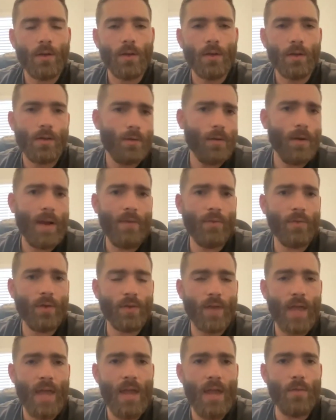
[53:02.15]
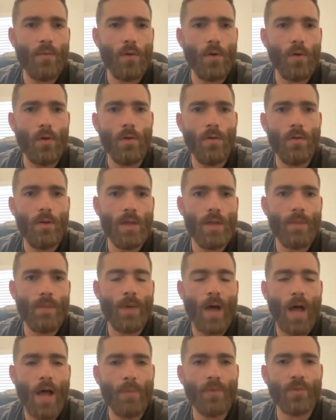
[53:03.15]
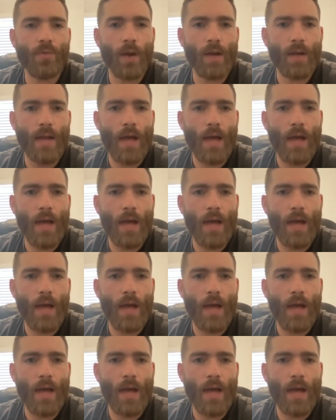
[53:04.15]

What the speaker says: Don't advertise, hey, we're in the Bahamas right